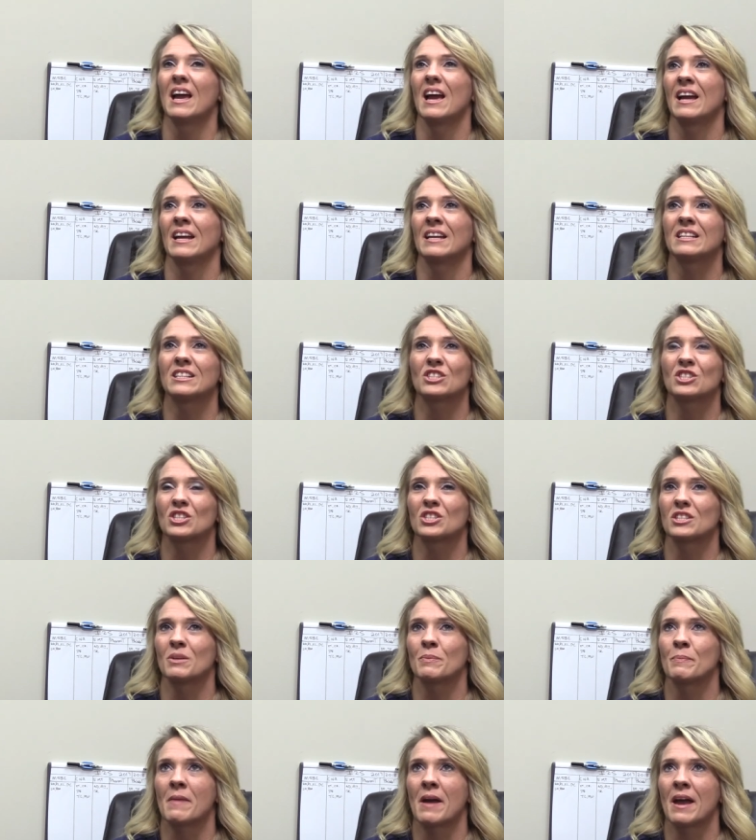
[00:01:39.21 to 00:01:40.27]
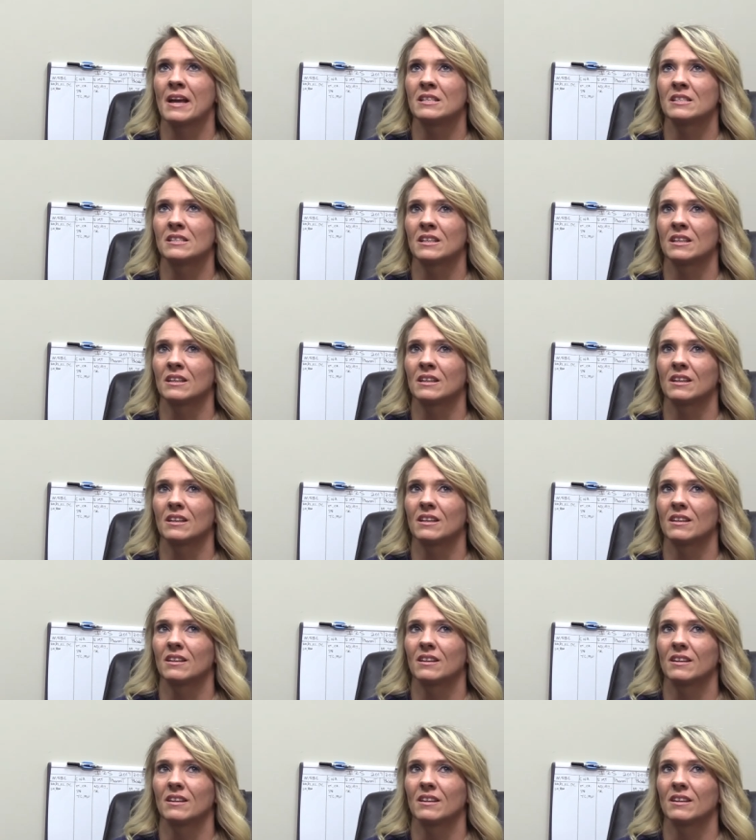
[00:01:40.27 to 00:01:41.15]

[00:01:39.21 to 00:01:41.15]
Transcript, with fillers: And it's just amazing